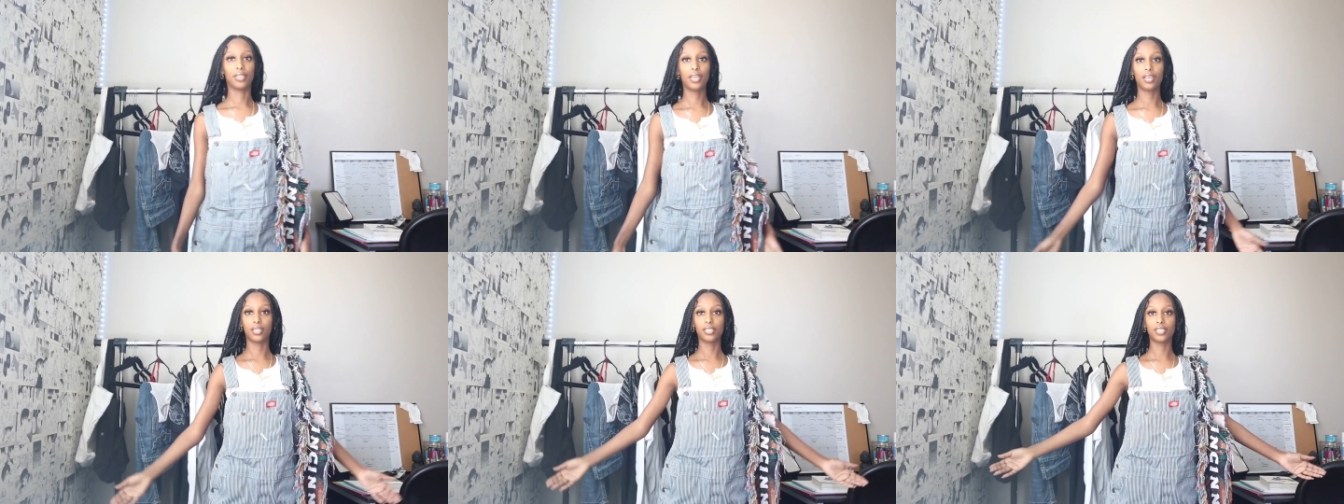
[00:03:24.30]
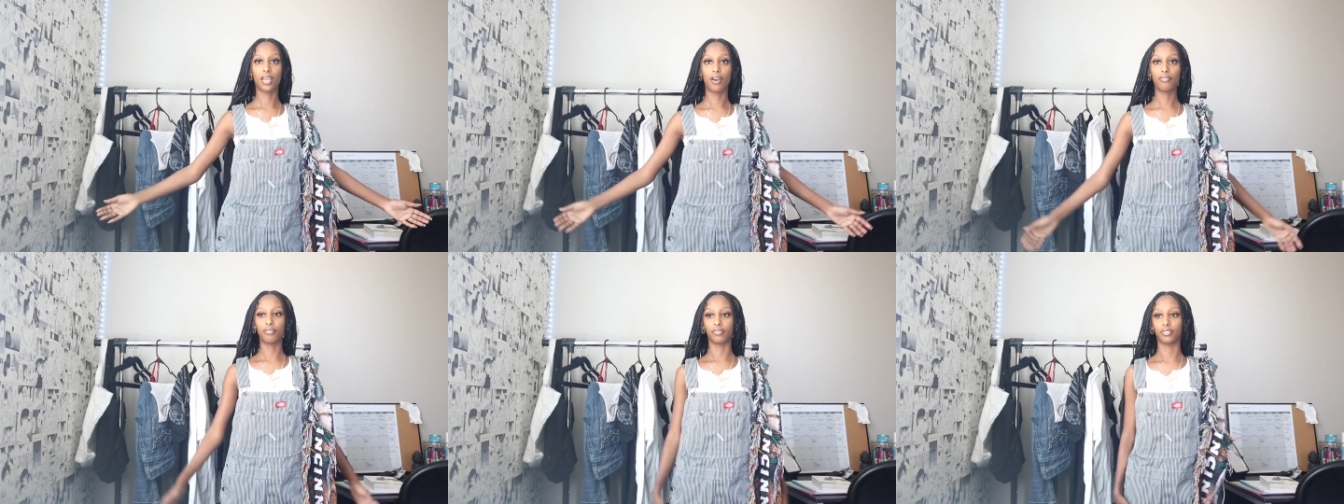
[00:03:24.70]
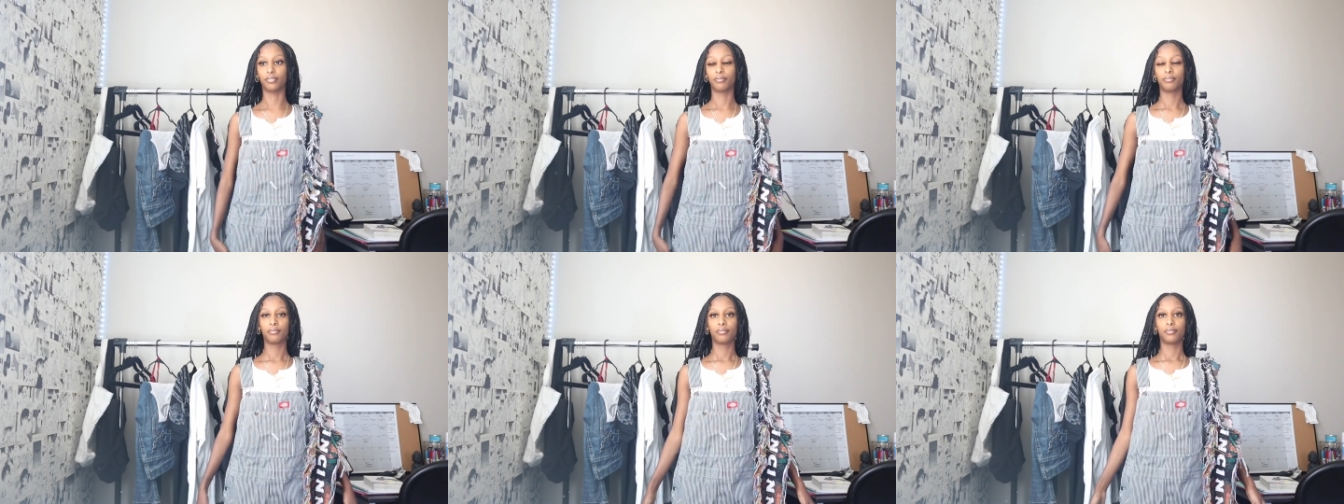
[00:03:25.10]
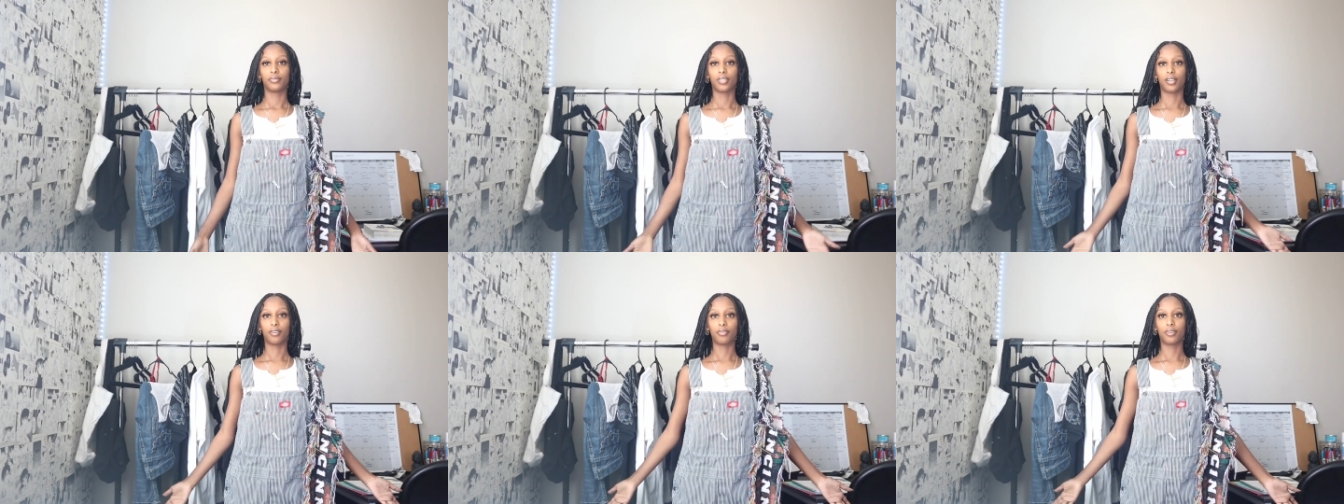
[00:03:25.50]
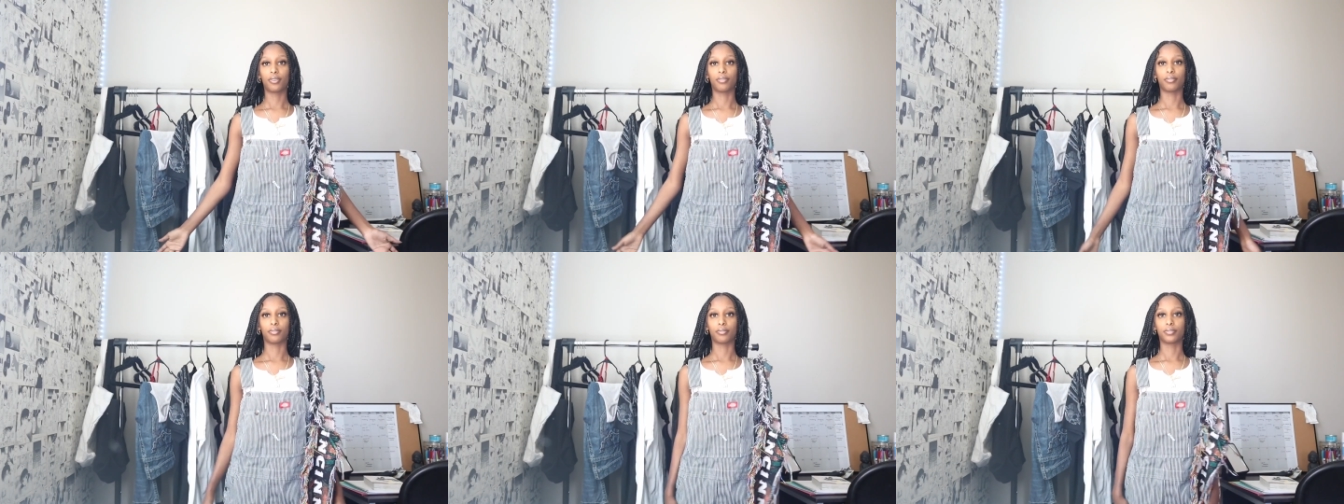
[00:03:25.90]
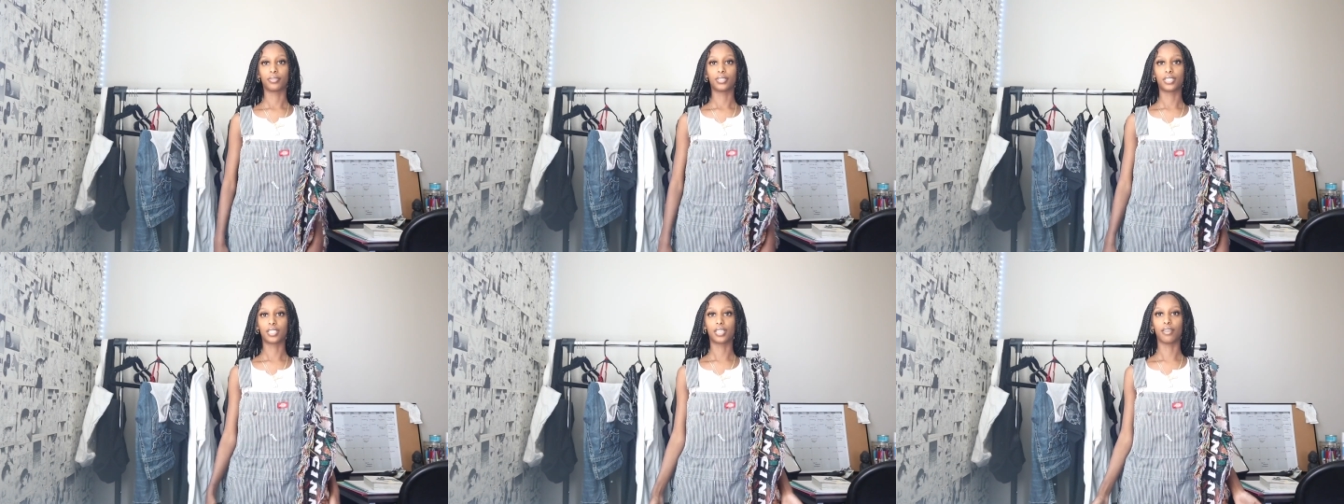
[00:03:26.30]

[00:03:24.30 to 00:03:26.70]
yeah, this is the outfit. I don't know. Is it